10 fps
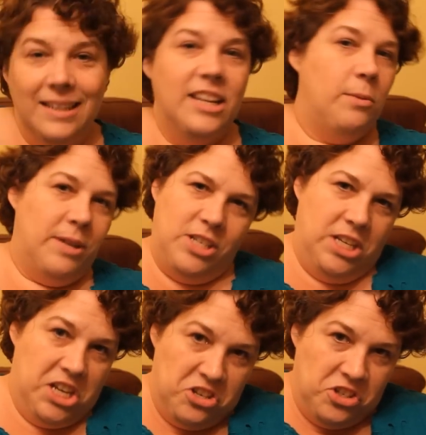Now, my
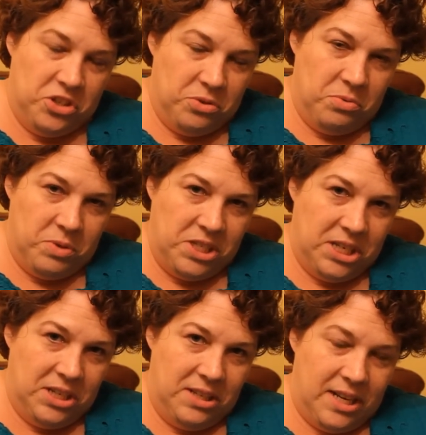teenage children would
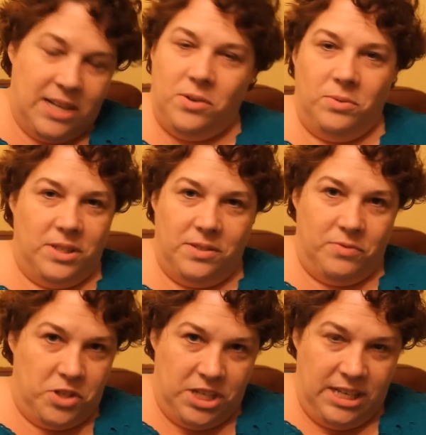tell you that I don't
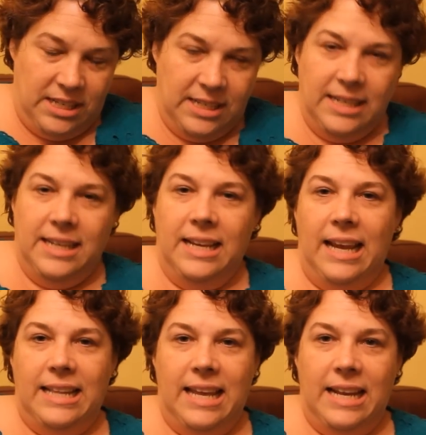listen for shit,
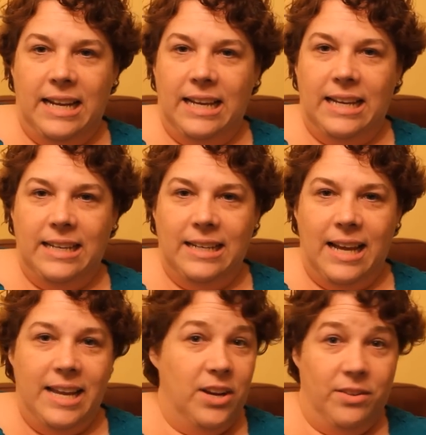and that
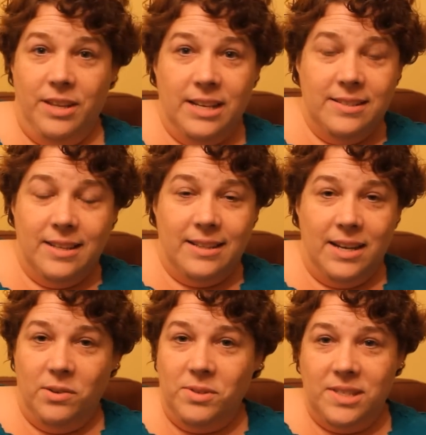I hear things that
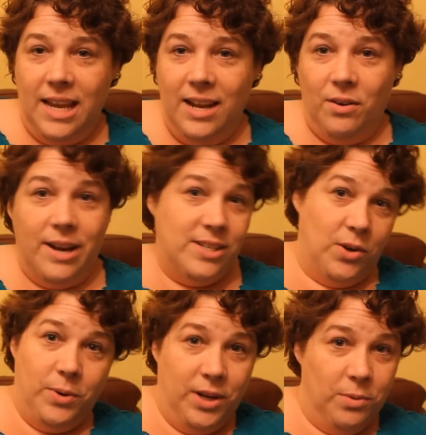they don't say, or I
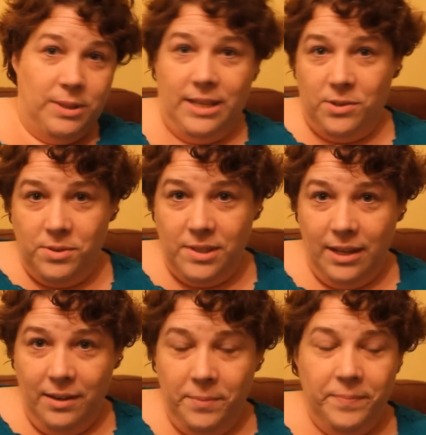don't hear what they do
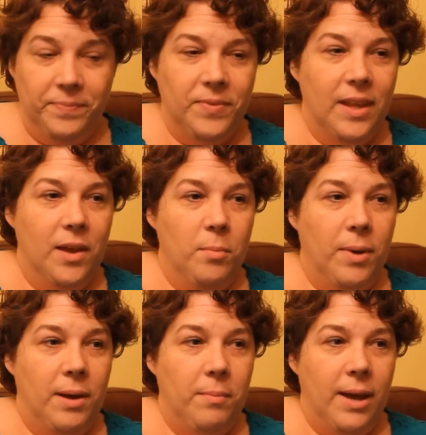say.
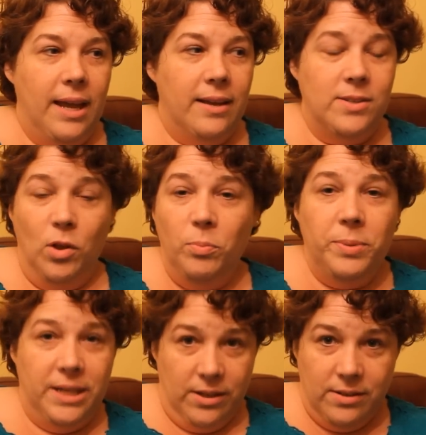But my adult
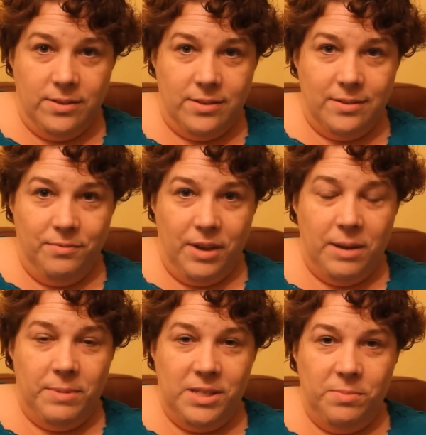peers
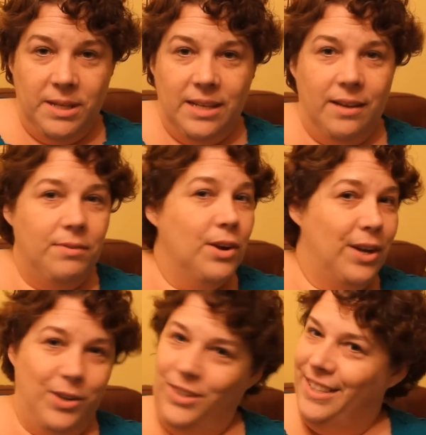find me to be a
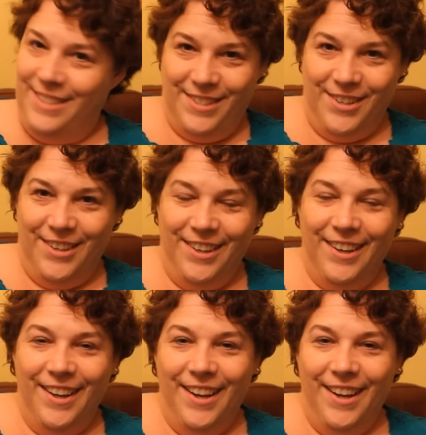very good listener,